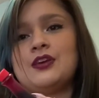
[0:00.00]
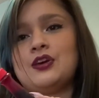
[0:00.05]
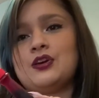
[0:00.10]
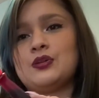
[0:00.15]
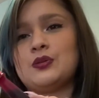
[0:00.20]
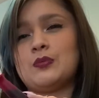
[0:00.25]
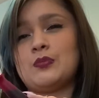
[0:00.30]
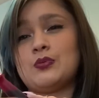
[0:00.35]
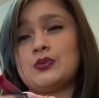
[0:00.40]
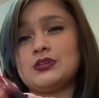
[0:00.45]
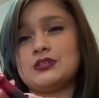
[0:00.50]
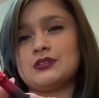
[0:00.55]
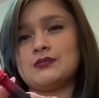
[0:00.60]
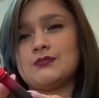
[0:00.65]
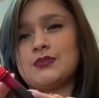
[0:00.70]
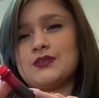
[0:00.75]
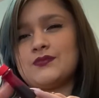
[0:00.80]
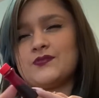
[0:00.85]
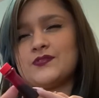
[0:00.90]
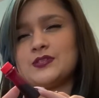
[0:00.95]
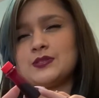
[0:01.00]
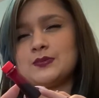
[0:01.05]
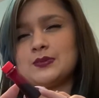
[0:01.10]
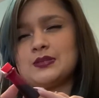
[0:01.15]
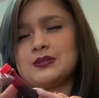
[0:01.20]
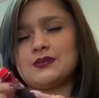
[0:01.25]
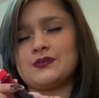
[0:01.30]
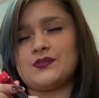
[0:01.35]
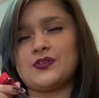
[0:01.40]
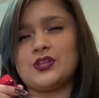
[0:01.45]
The poison meant
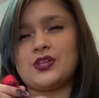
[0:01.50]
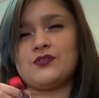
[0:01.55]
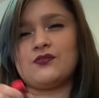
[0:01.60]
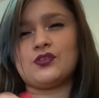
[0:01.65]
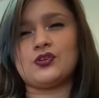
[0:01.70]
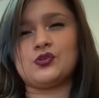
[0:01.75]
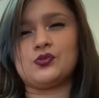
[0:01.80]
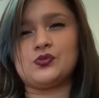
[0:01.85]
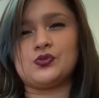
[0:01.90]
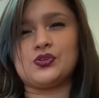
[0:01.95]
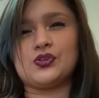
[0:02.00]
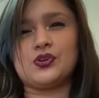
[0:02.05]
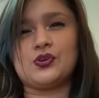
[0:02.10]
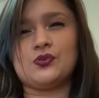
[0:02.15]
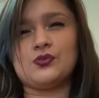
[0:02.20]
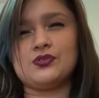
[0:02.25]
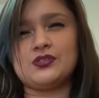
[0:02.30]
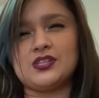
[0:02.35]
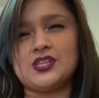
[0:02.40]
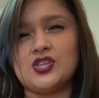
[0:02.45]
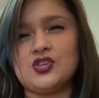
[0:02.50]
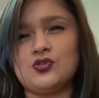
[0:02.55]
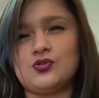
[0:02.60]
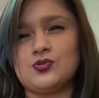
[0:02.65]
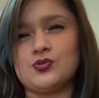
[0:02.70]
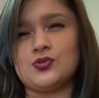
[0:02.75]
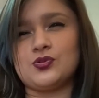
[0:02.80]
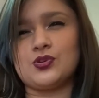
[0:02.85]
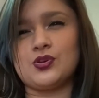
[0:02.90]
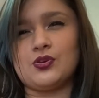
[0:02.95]
specifically for Cusco, to kill
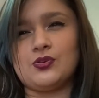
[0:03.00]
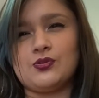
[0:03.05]
Cusco.